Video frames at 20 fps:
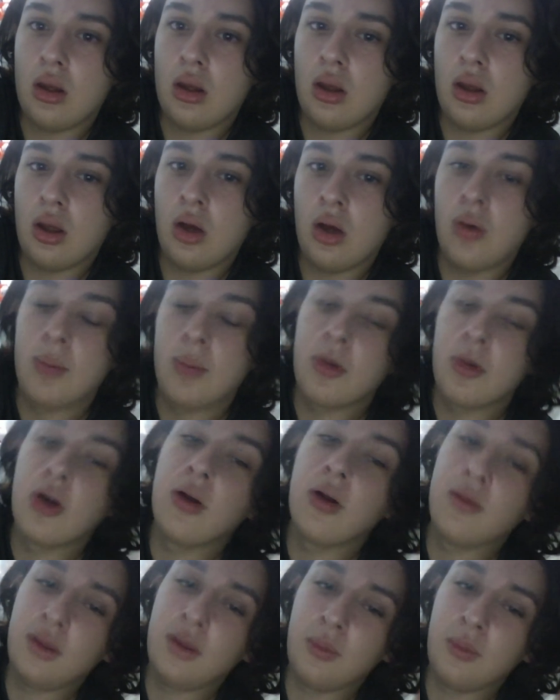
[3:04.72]
oh, I'm
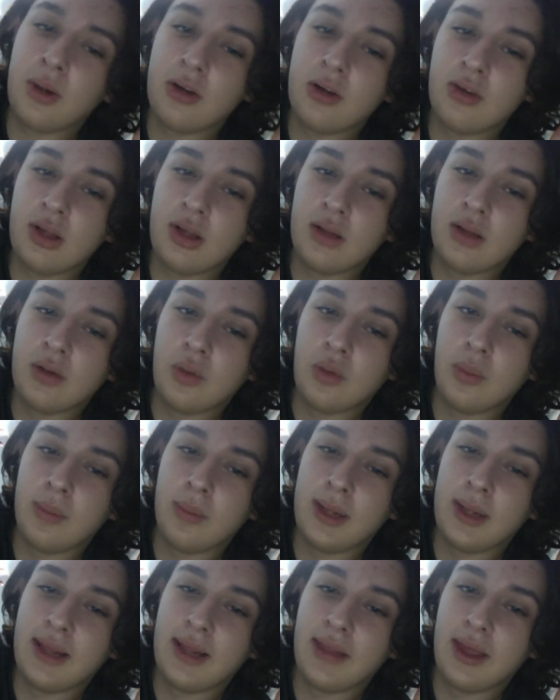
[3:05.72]
currently watching Little
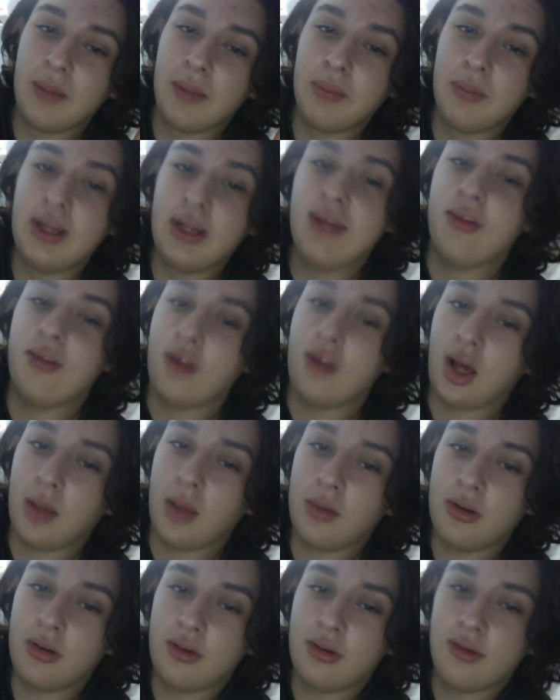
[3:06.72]
Women LA, but I
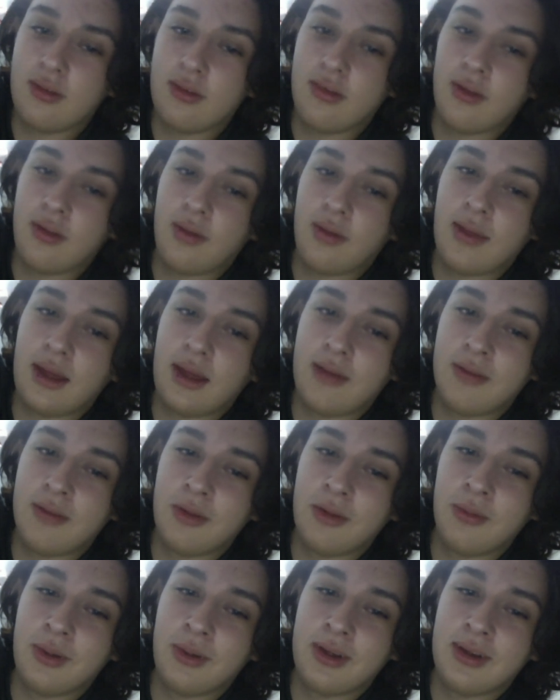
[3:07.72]
stopped so that
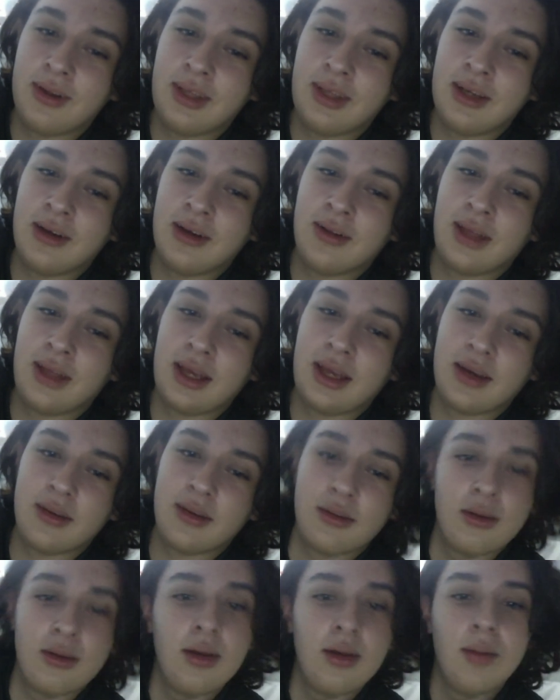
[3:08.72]
you wouldn't hear, like,
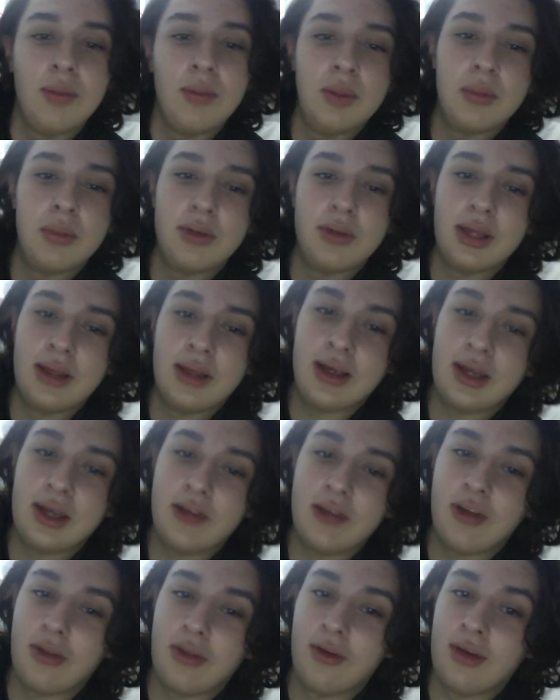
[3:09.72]
people yelling at
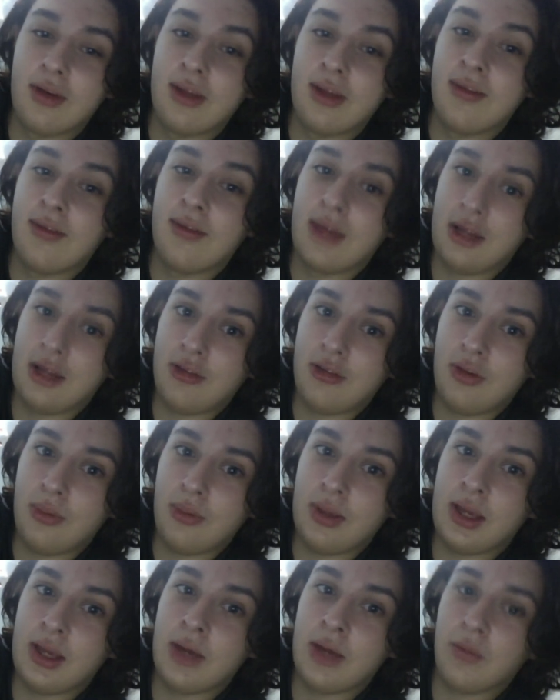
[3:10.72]
each other, because that show
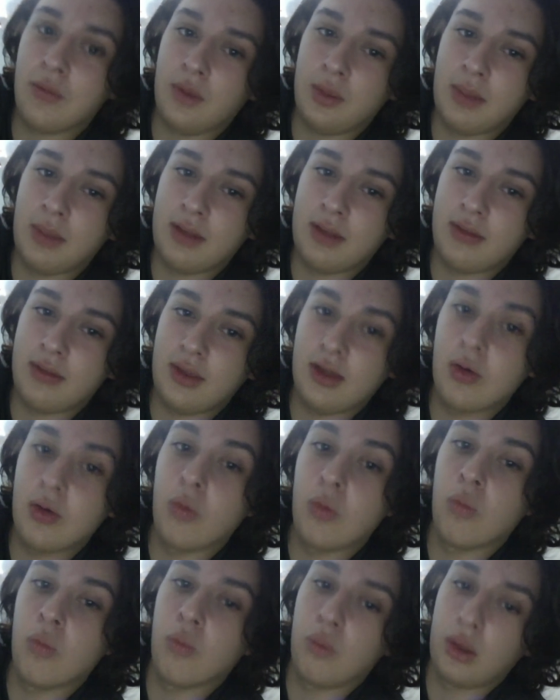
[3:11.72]
can get really messy
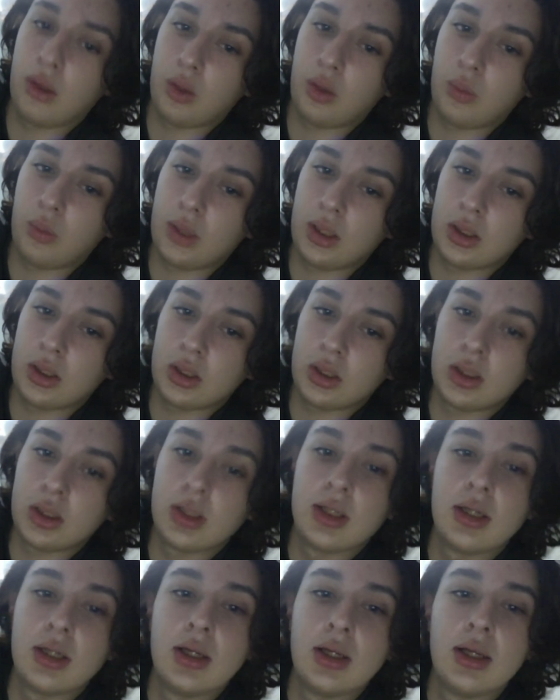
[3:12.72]
really
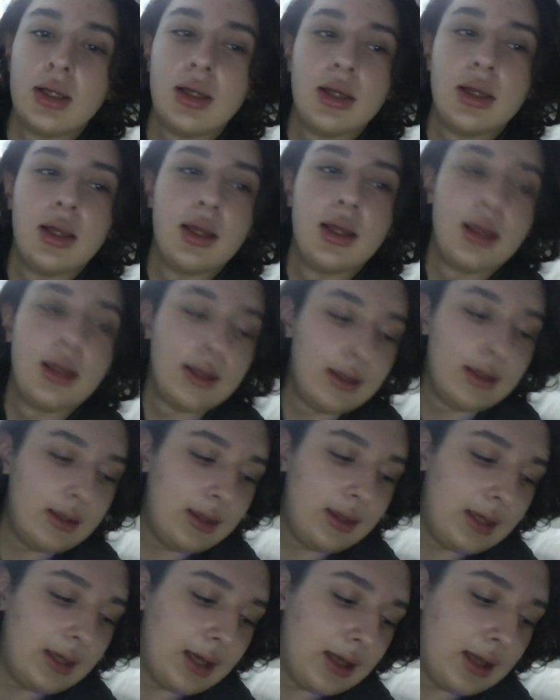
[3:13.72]
quick.
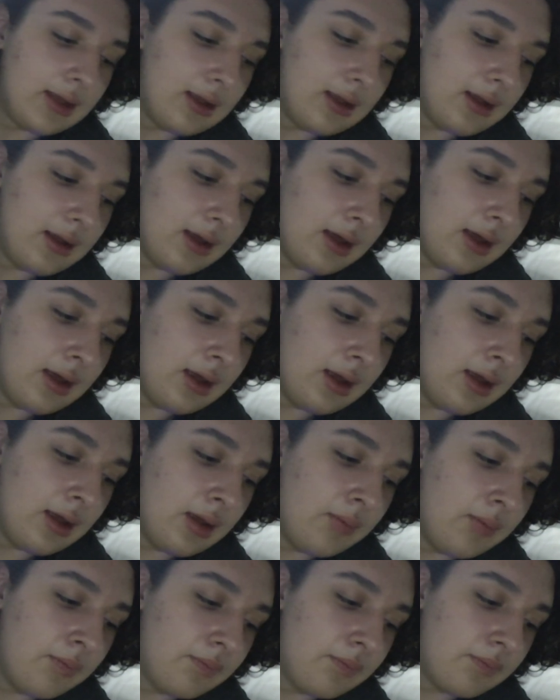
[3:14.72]
Yeah.
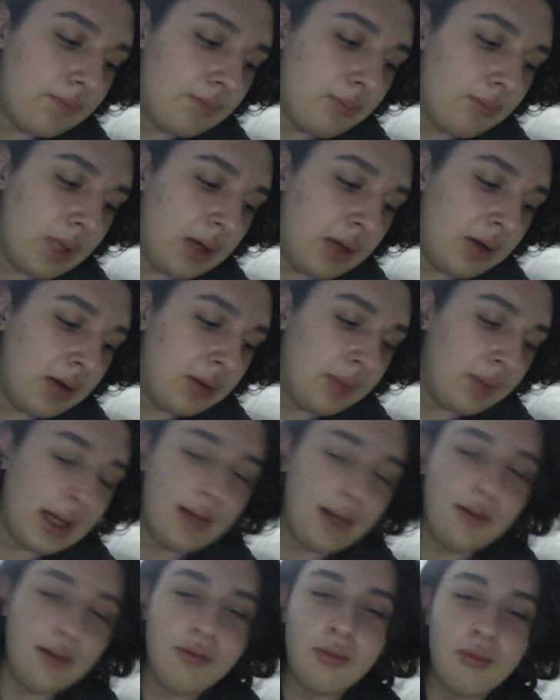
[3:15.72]
But I don't know. I
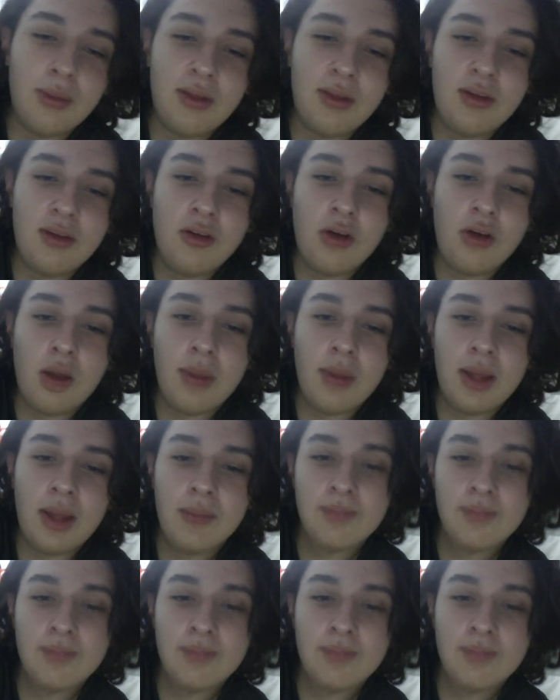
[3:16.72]
live for messy drama.